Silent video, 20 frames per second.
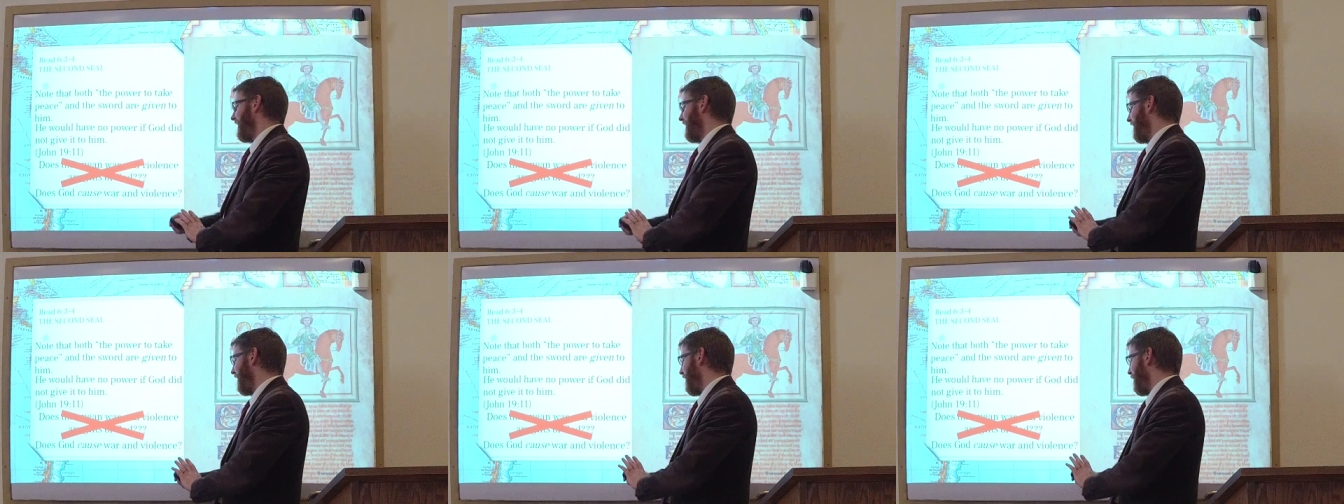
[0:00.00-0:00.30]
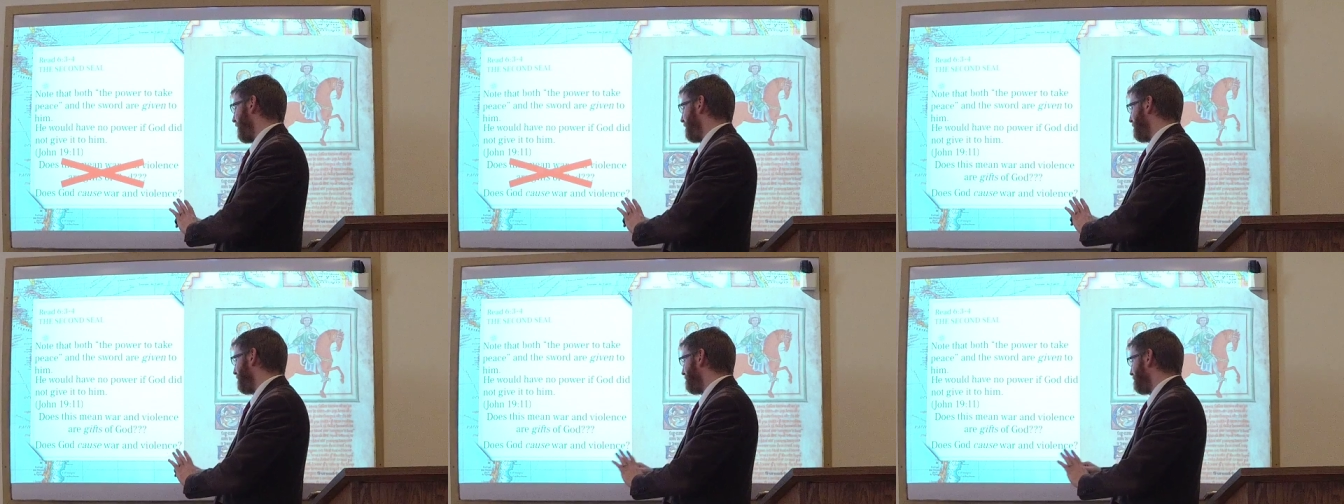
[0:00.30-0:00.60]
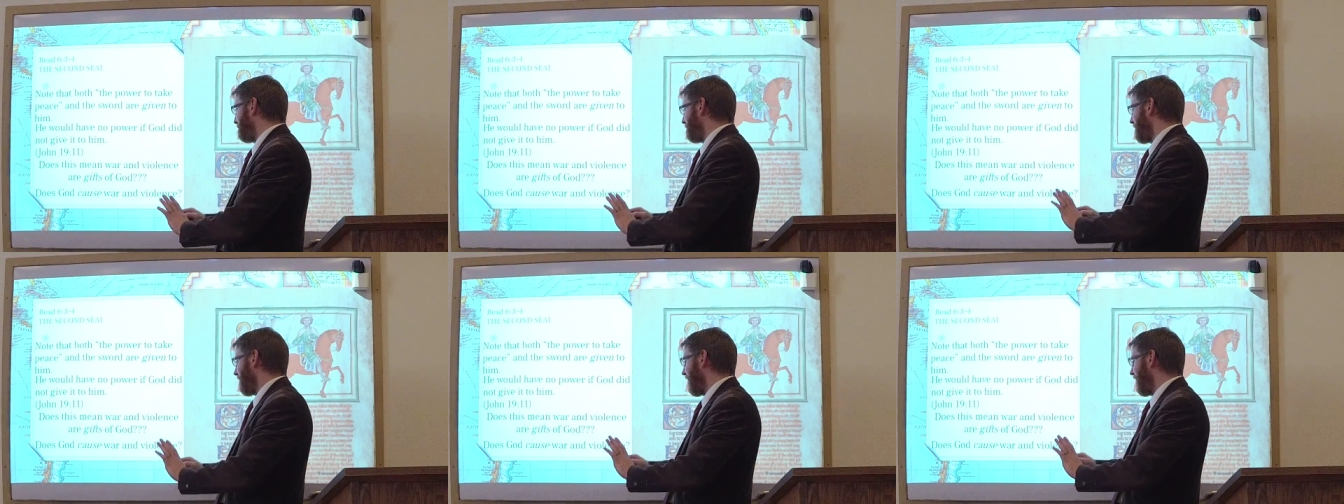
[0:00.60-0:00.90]

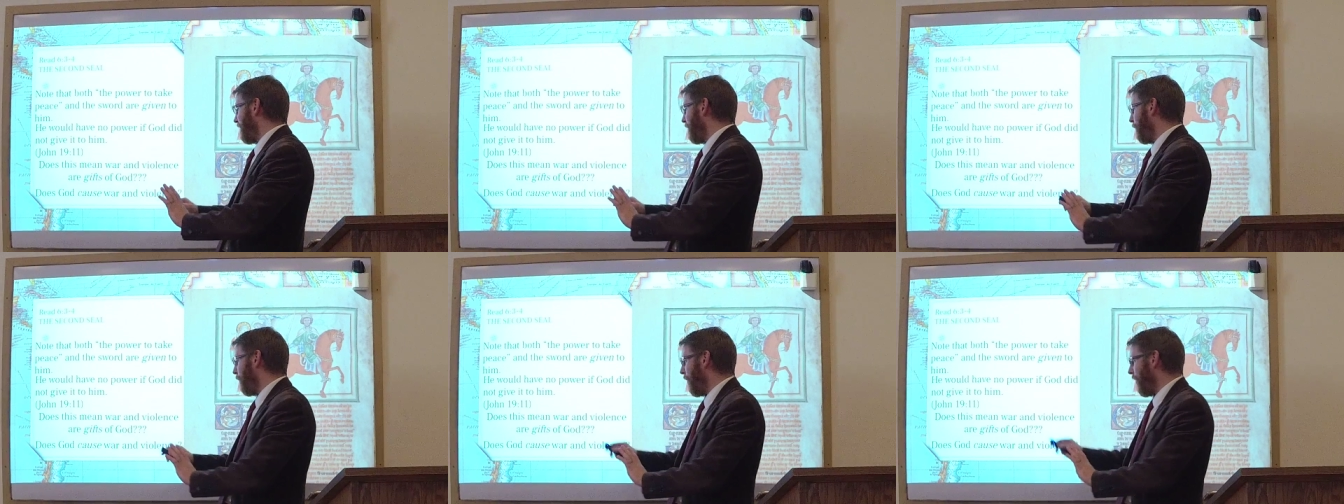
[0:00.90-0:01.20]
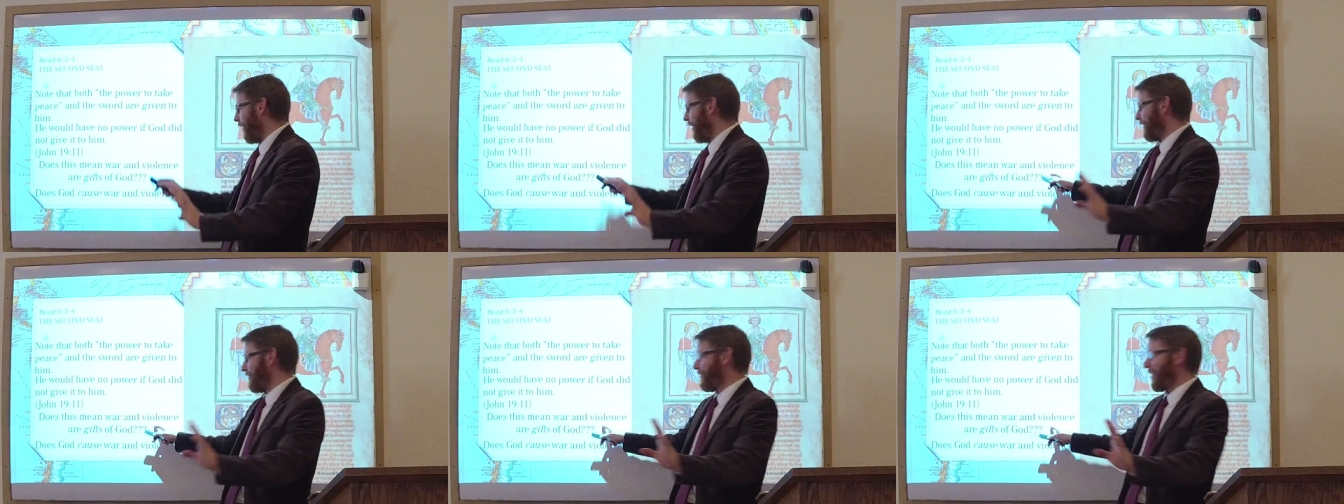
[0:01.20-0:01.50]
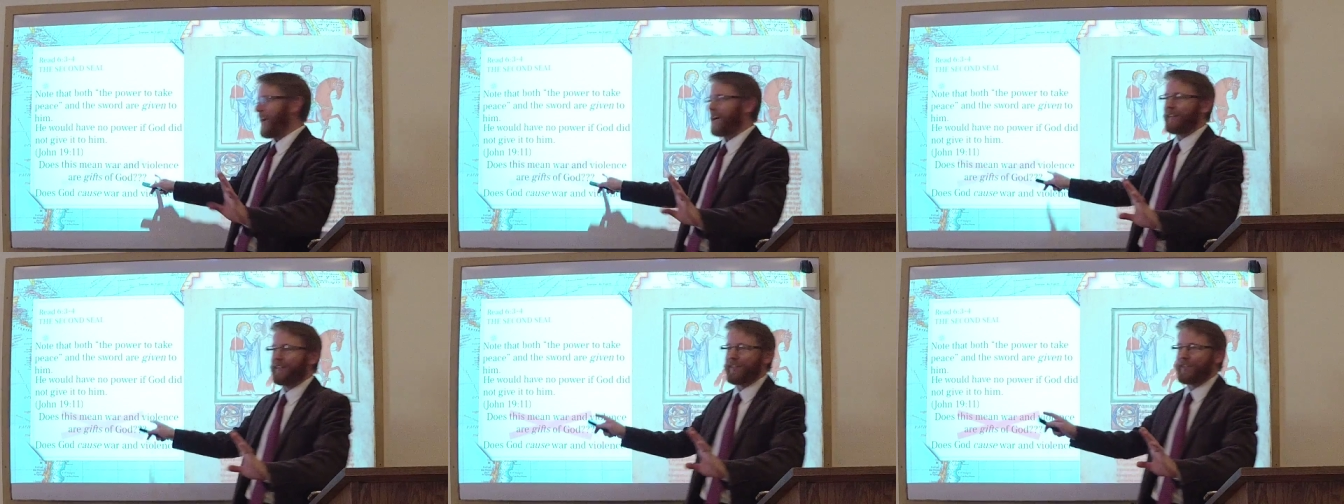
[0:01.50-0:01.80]
Um, war and
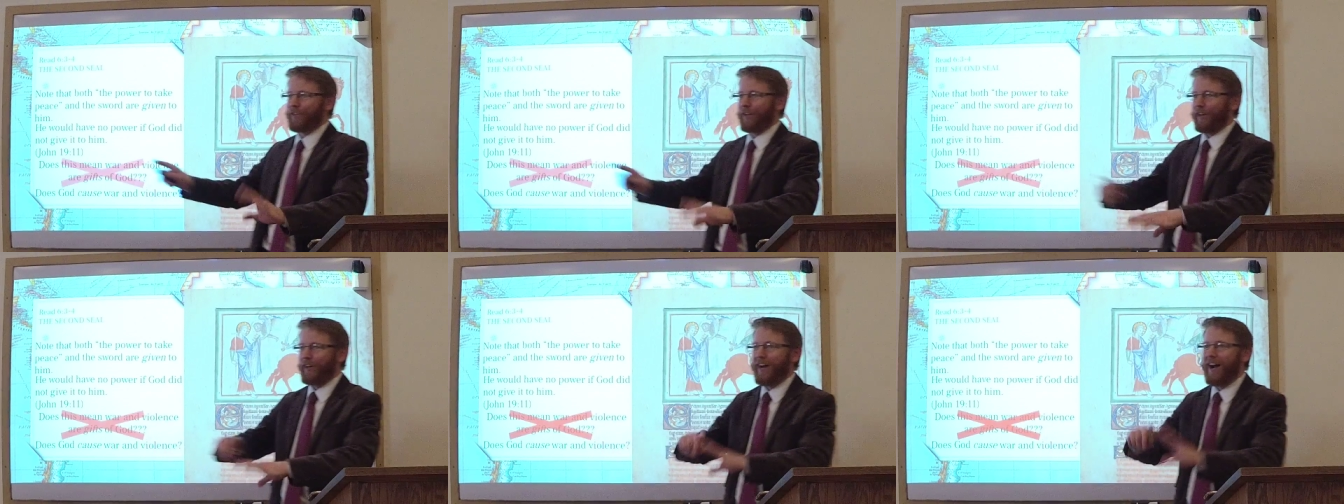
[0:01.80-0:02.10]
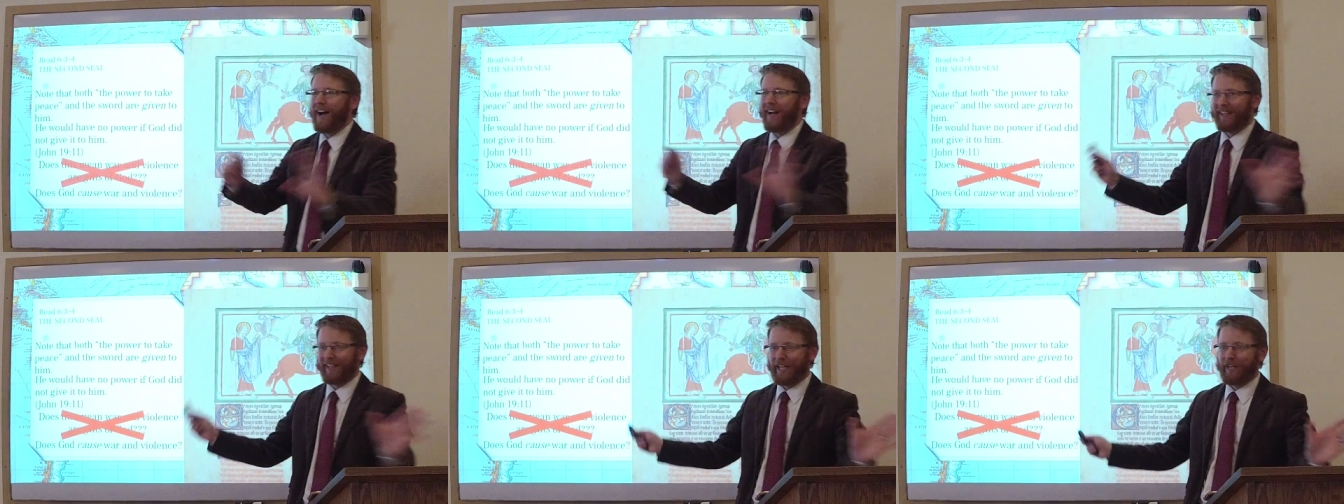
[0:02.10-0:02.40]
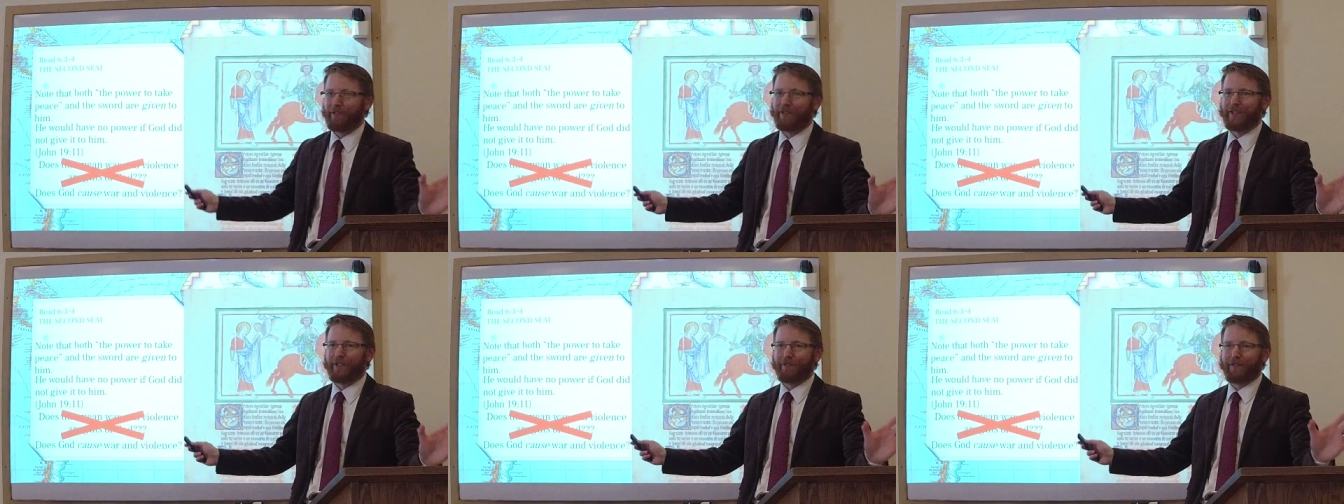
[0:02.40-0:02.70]
violence are not
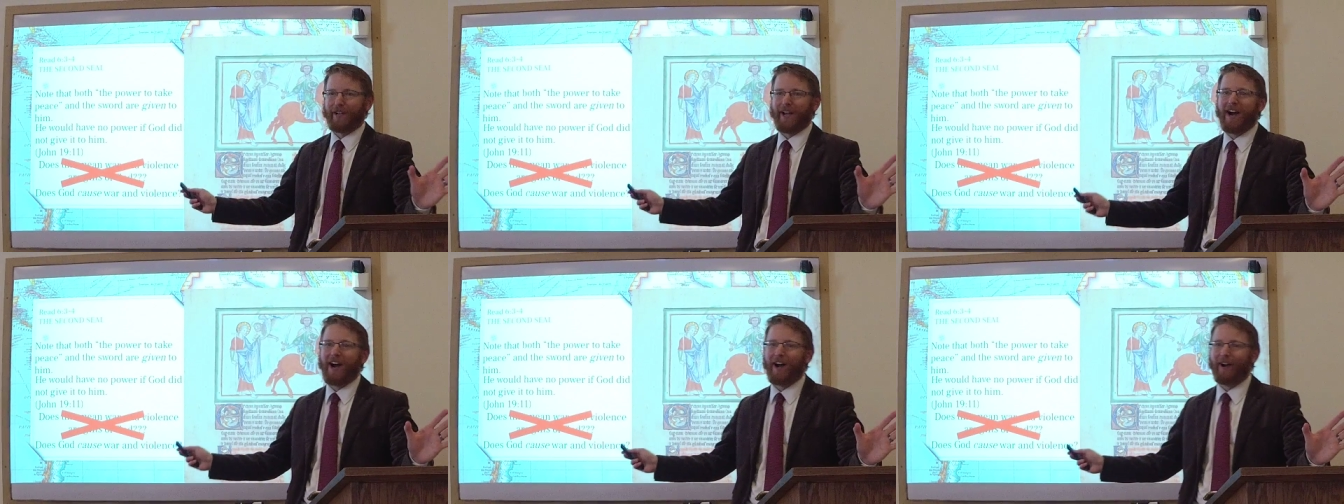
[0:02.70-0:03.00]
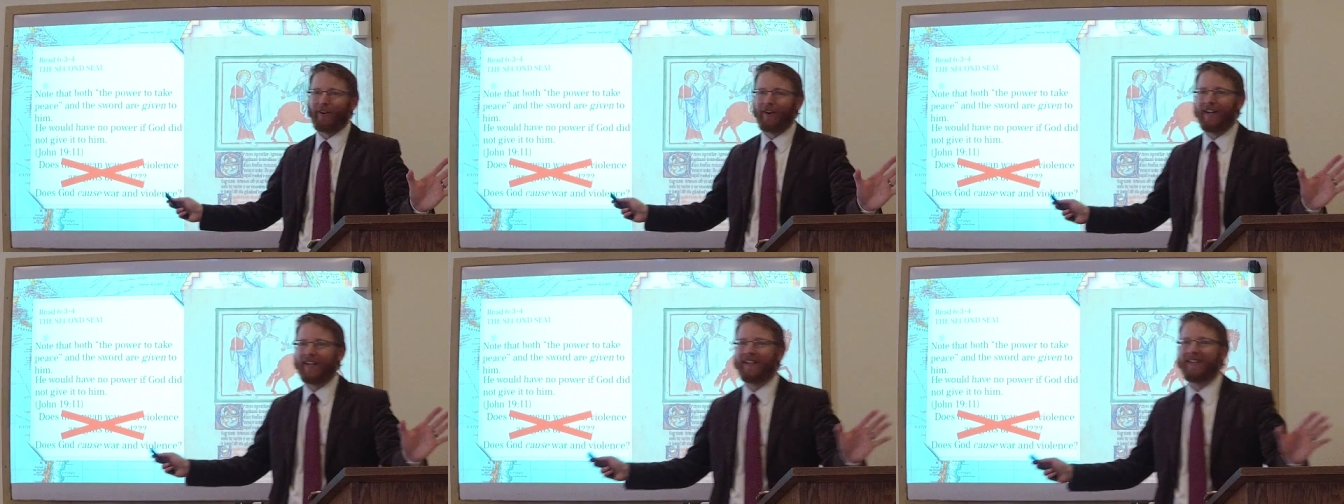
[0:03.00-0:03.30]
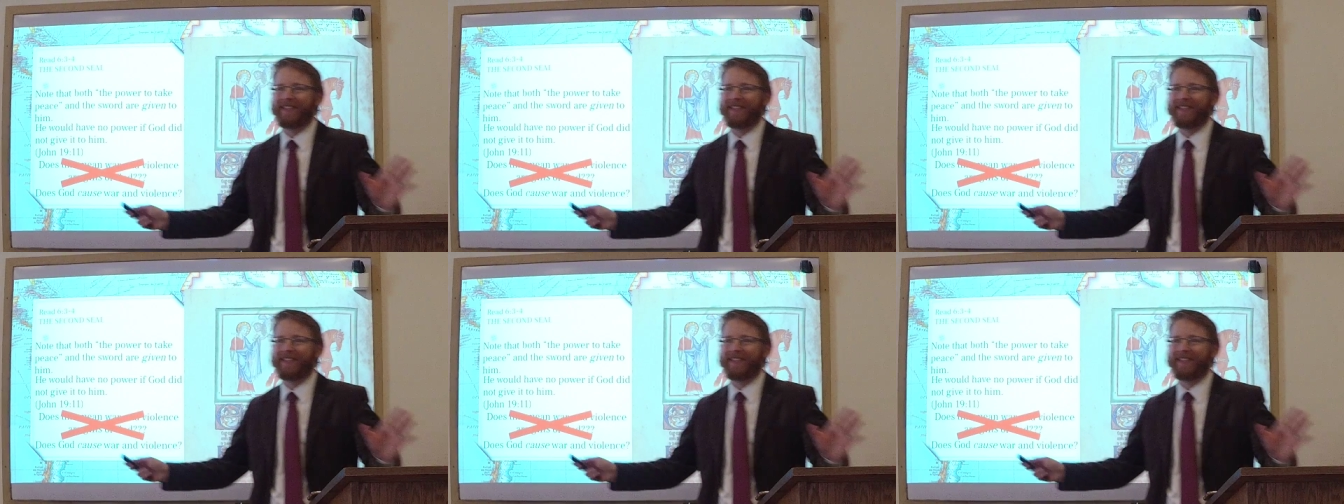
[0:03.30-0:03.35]
gifts of God, right?